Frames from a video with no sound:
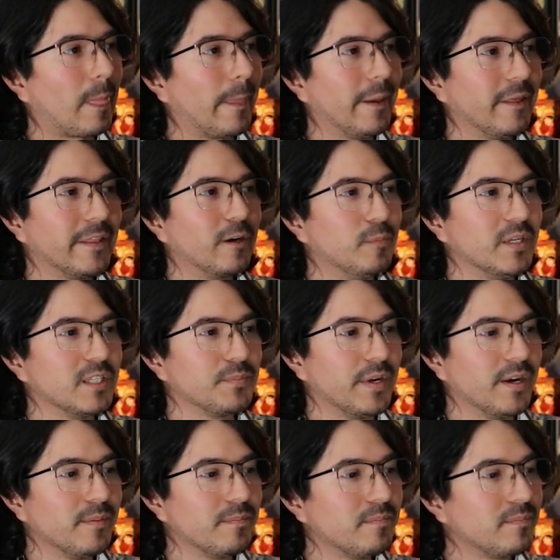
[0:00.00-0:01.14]
Yeah, that'll mess me
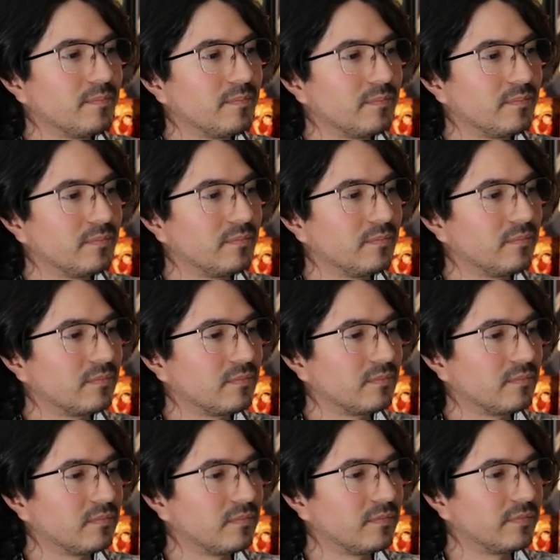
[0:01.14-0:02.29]
up.
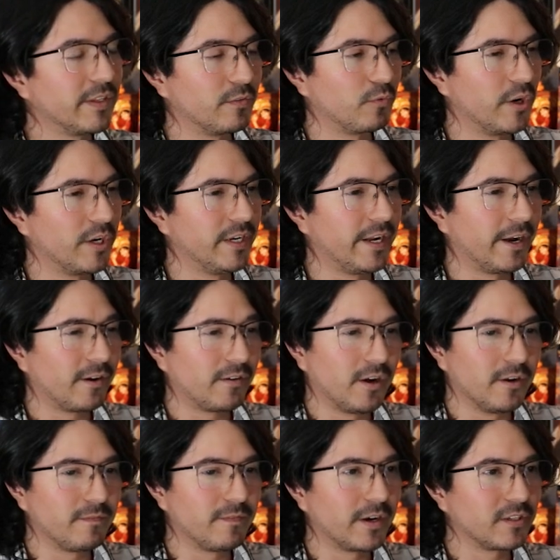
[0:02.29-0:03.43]
They run an
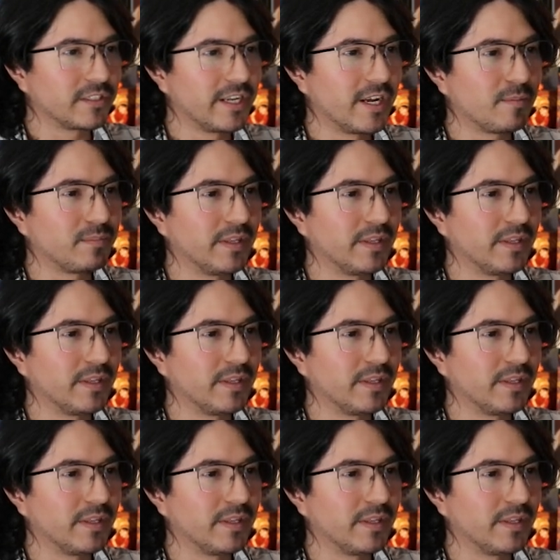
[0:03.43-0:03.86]
unfair stamp,